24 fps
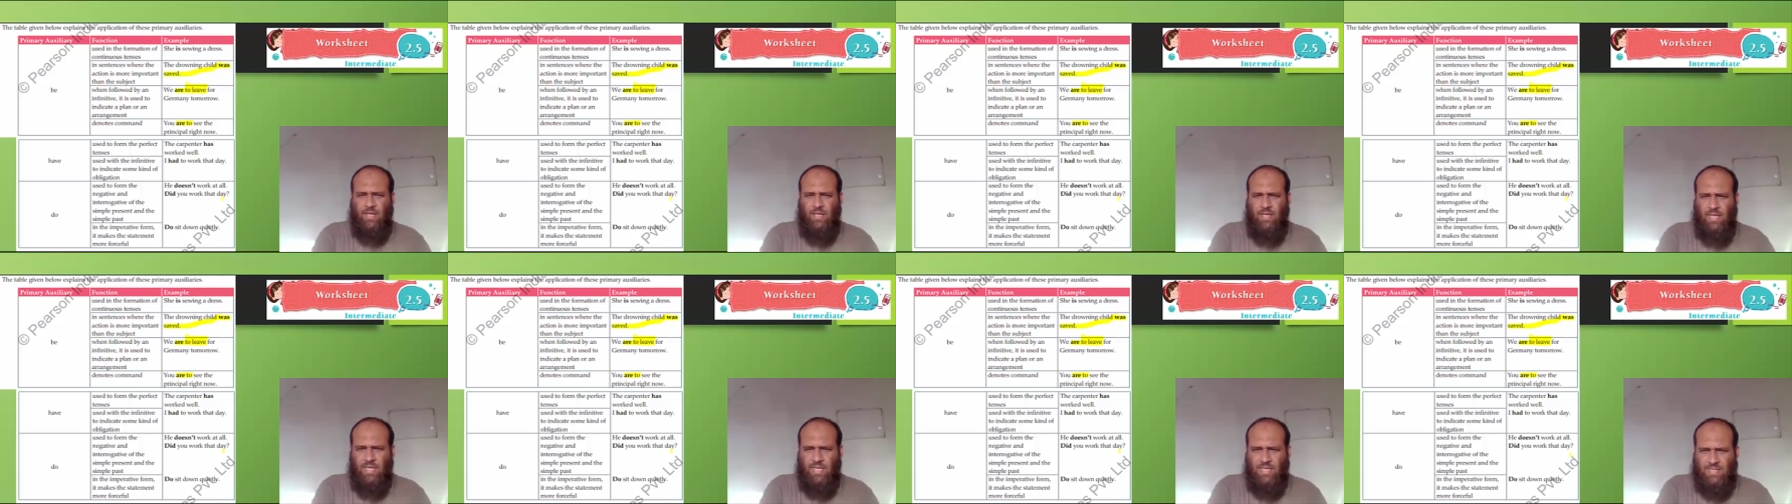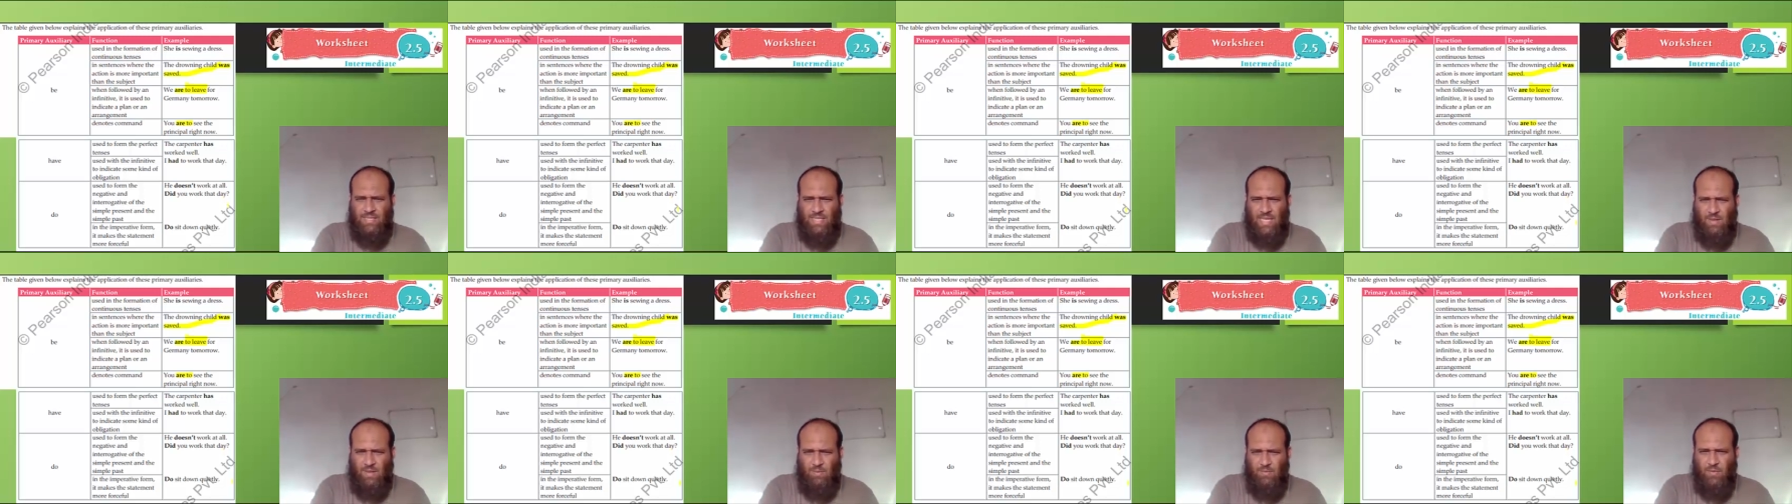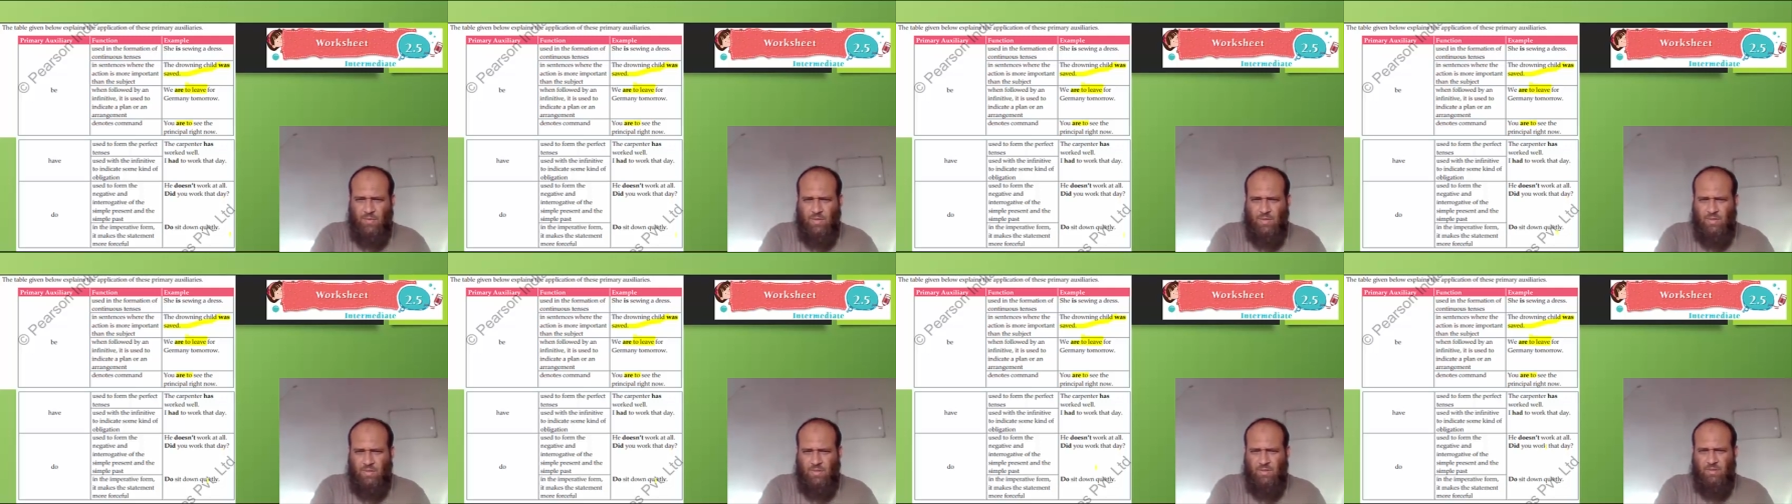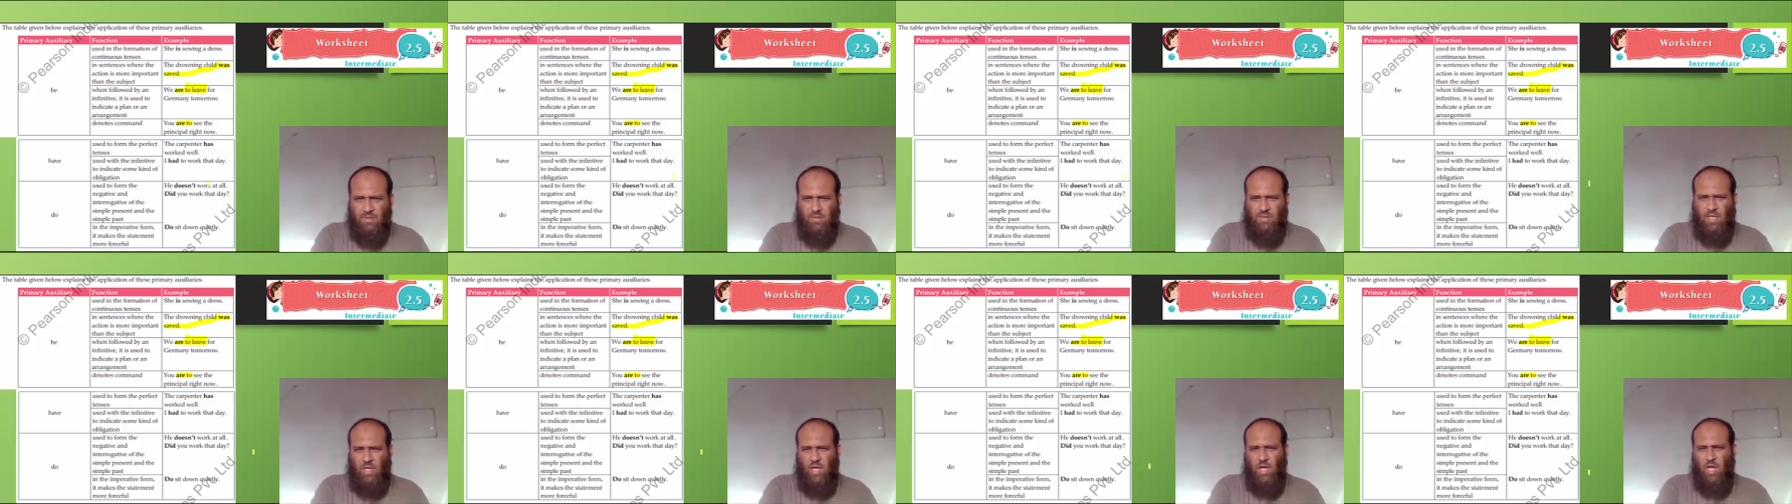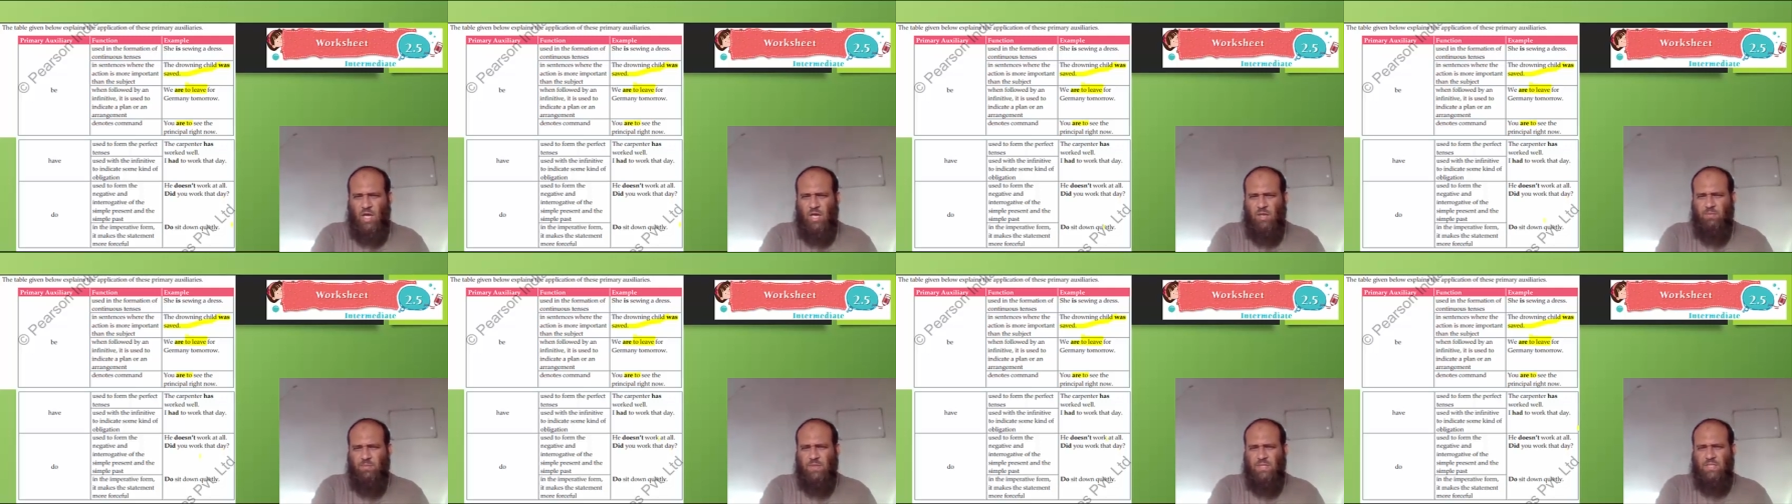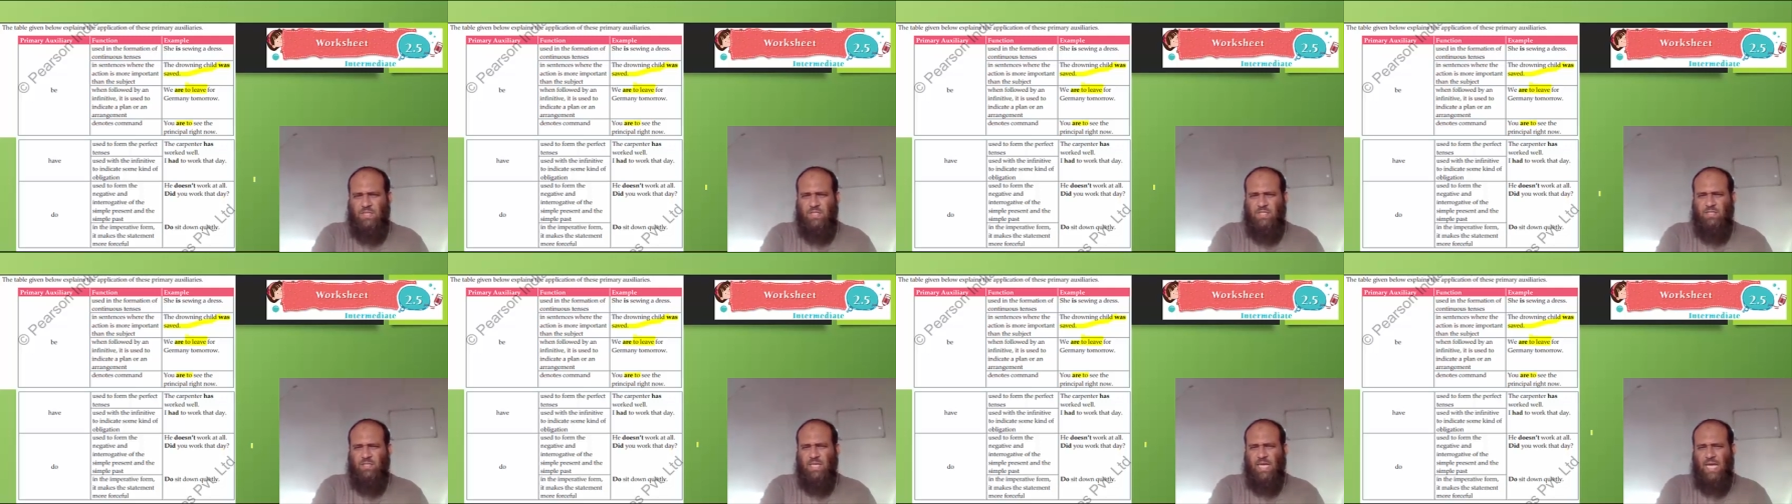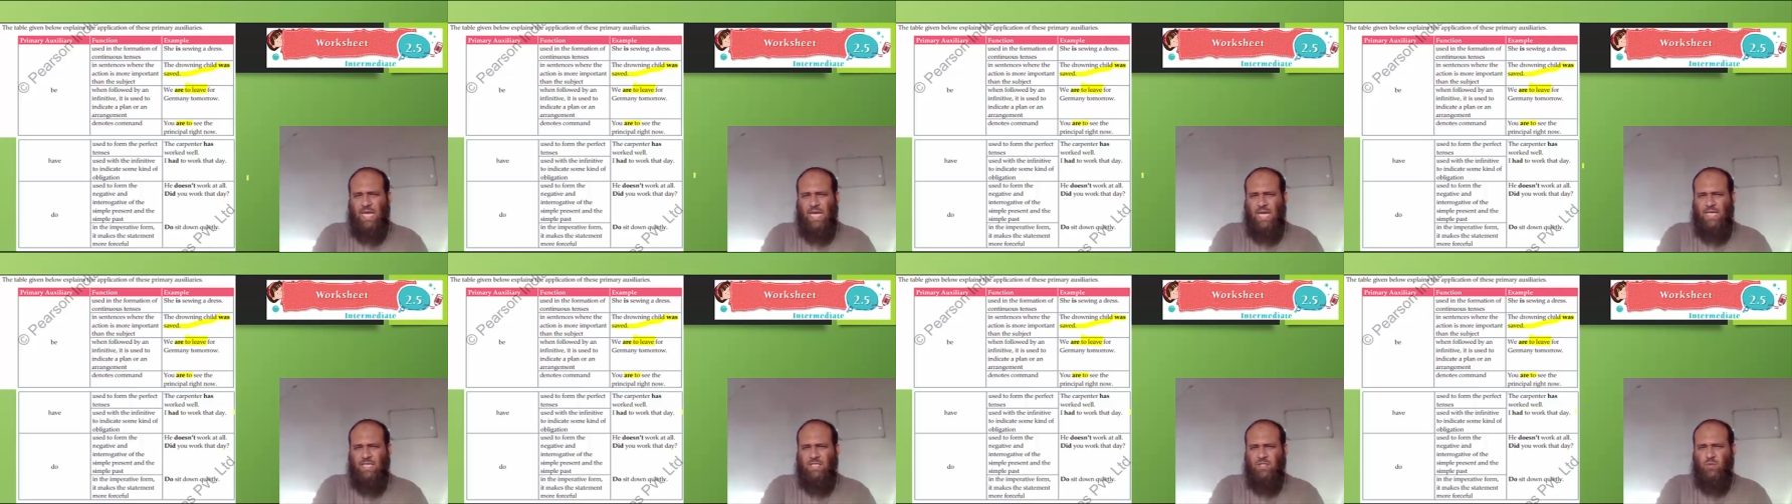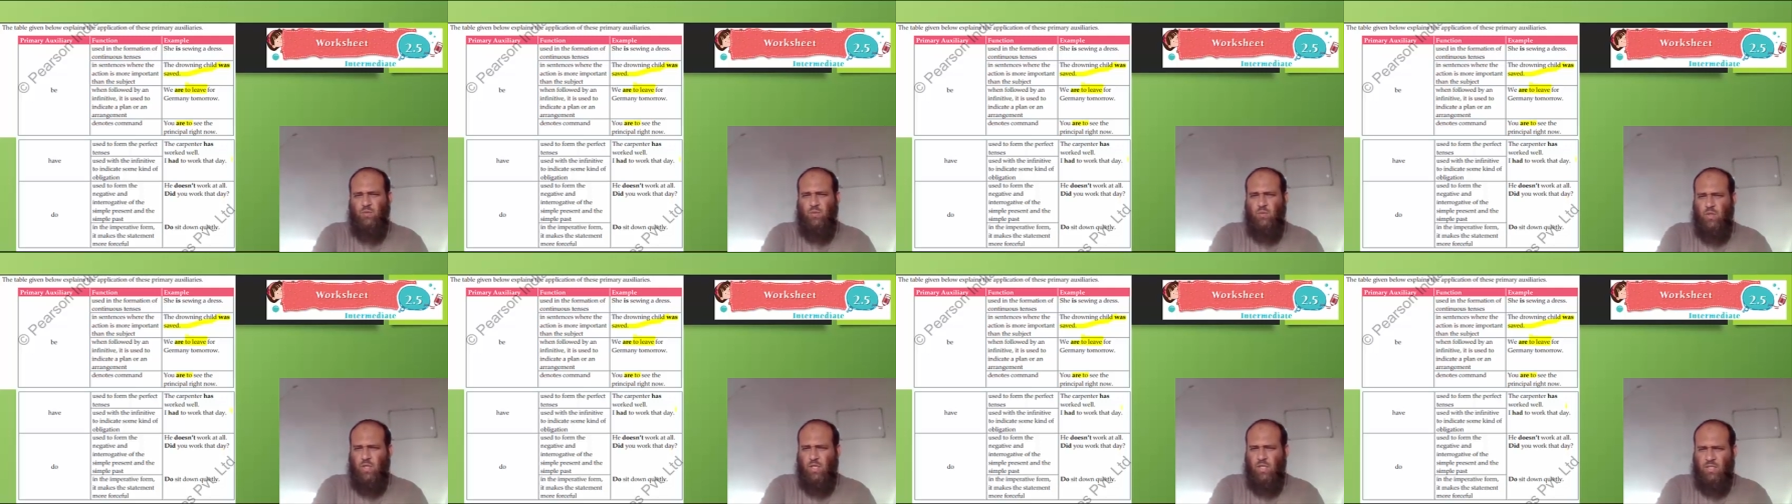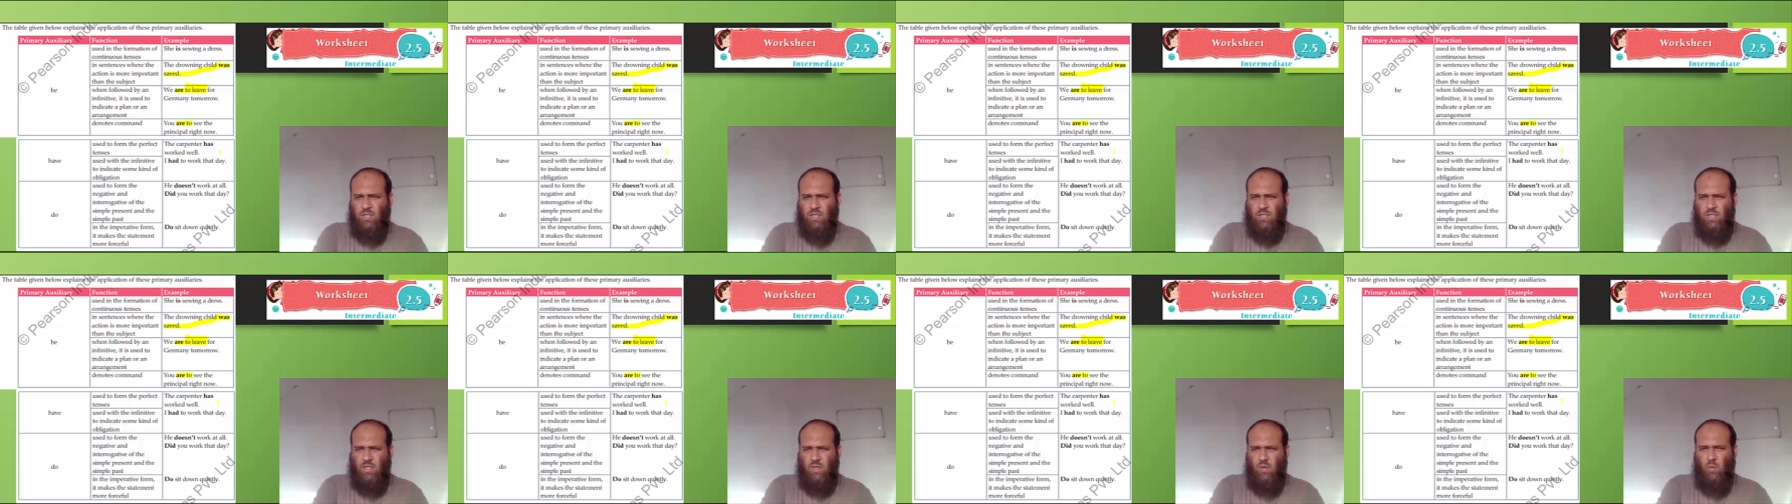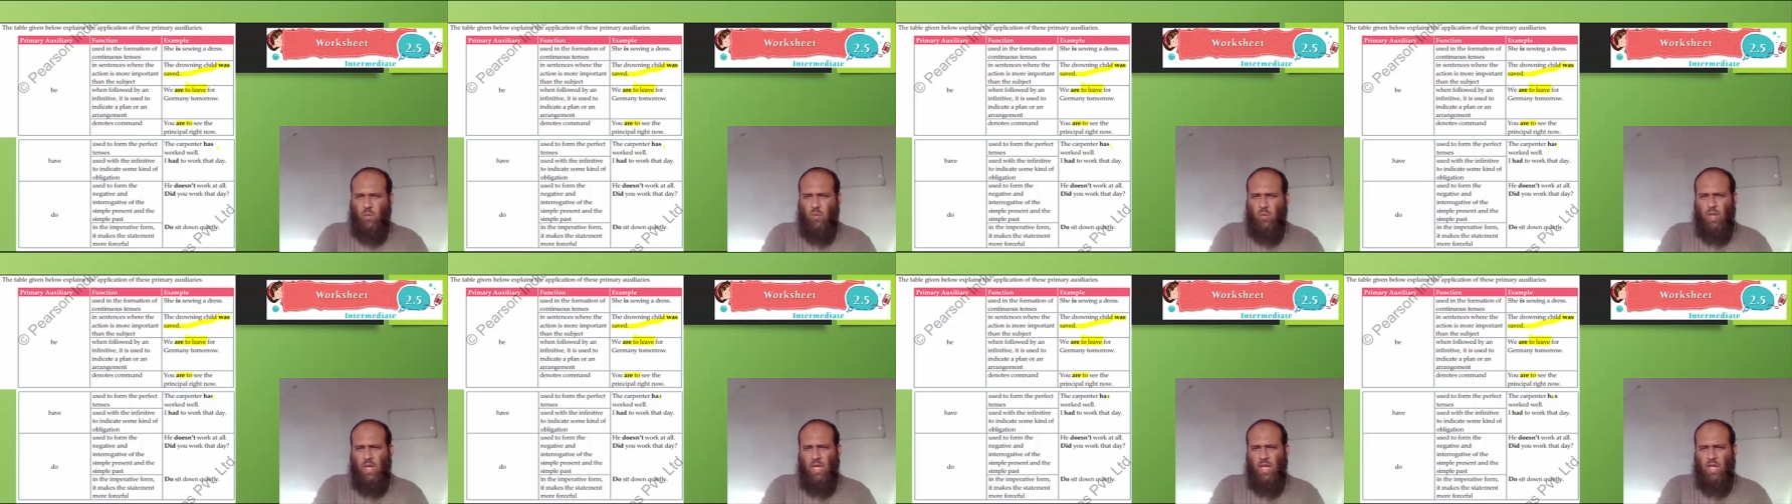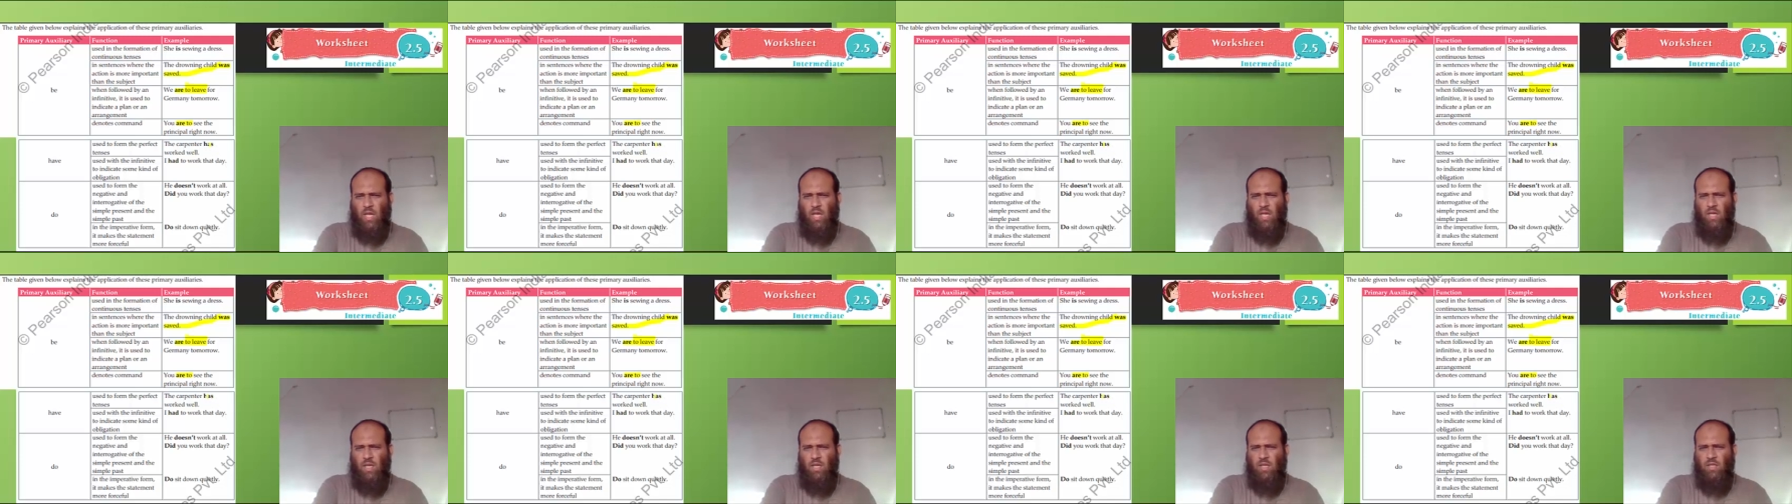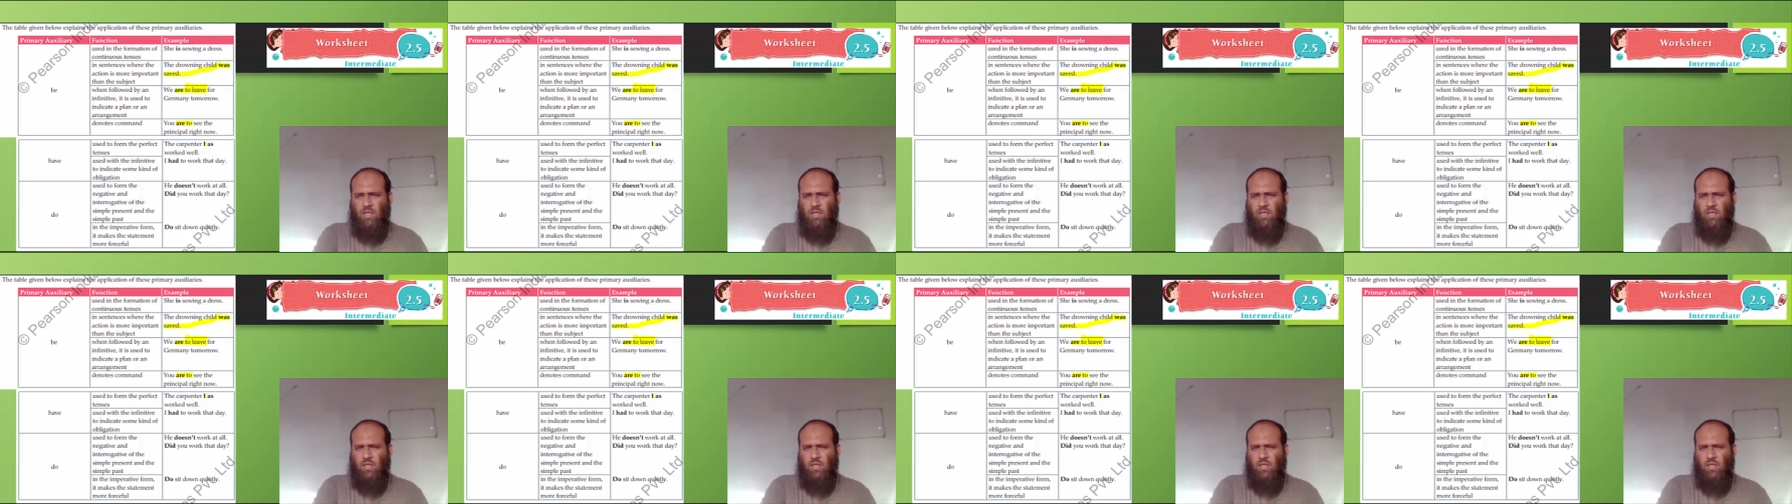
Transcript: Example, the carpenter has worked well.